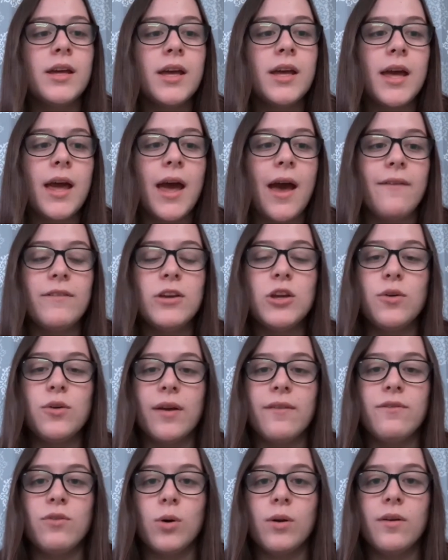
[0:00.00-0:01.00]
Having great
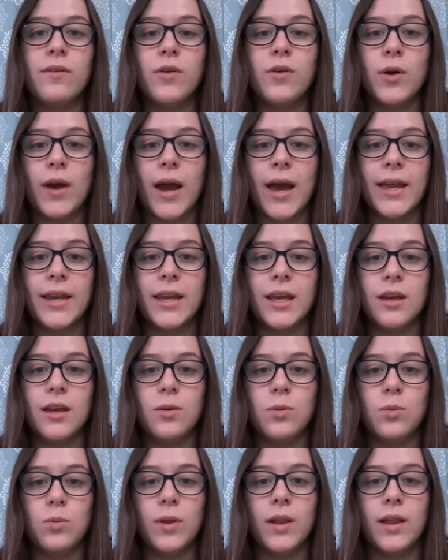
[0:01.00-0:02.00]
vocal variety
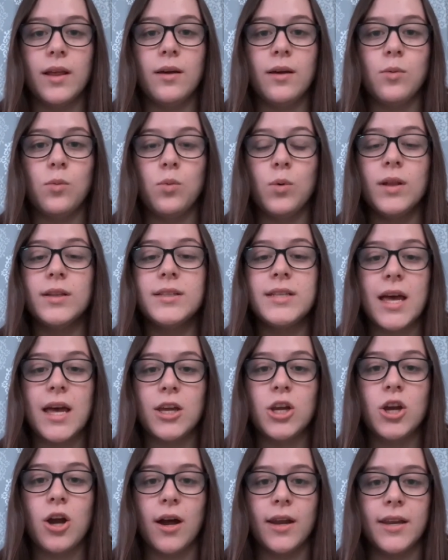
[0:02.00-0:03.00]
will tell
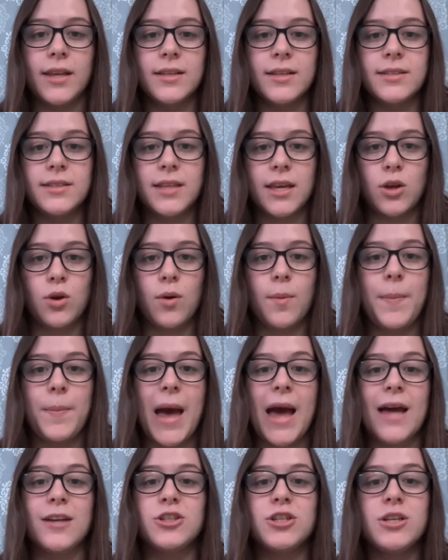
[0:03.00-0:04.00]
your audience that you're
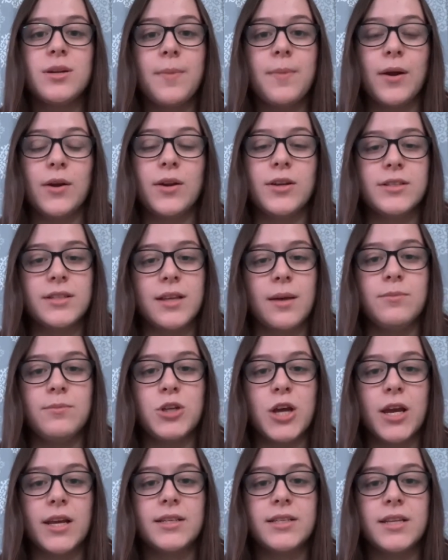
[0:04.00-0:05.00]
passionate about your
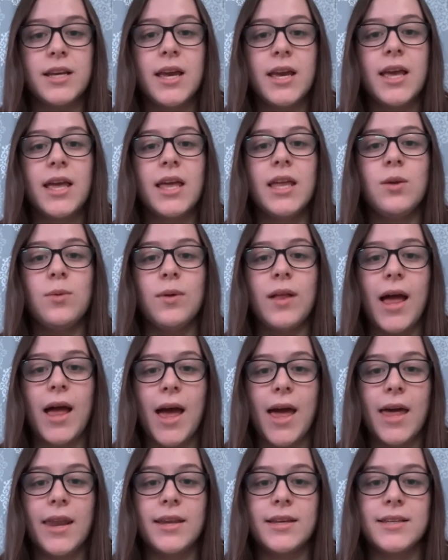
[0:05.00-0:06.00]
subject, and it will
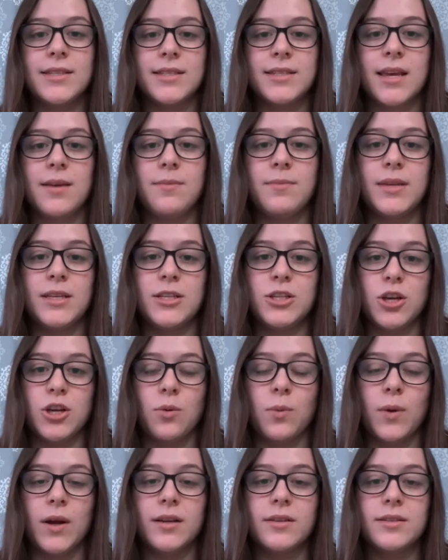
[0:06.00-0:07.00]
add excitement to your
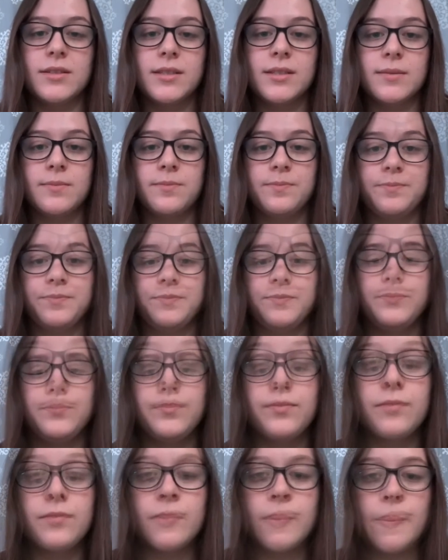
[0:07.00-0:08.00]
words.
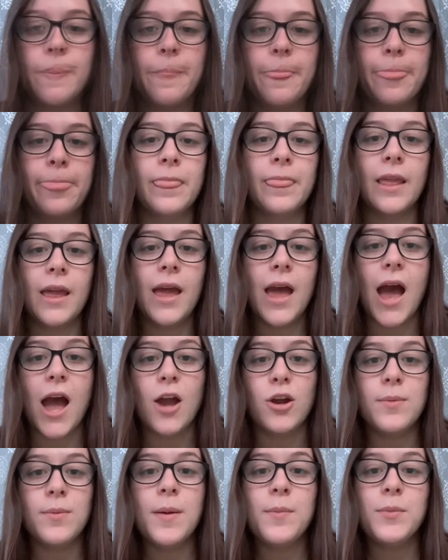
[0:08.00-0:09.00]
I
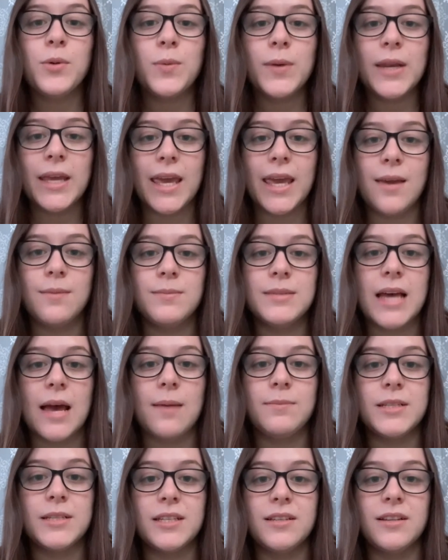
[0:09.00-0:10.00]
remember when it came time
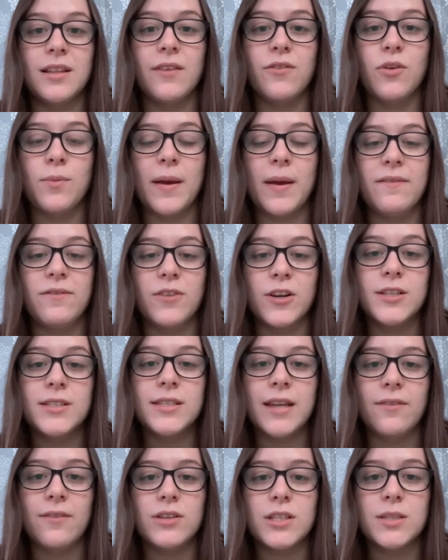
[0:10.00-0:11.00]
to deliver my first
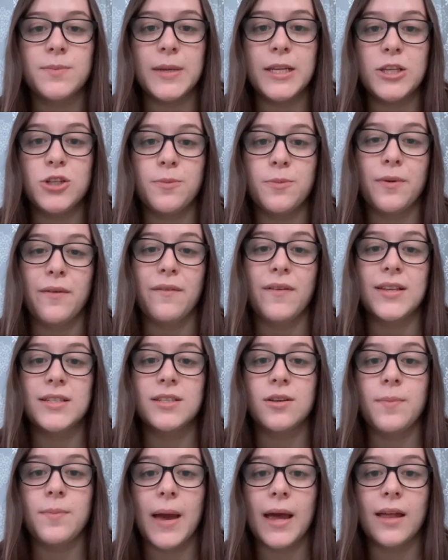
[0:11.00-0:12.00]
ever speech in Professor
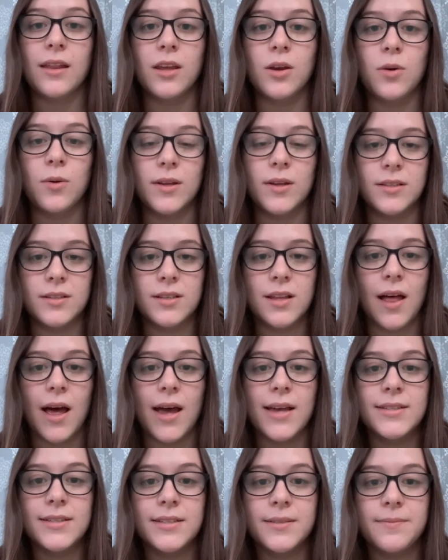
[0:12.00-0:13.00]
Bagley Coyle's class.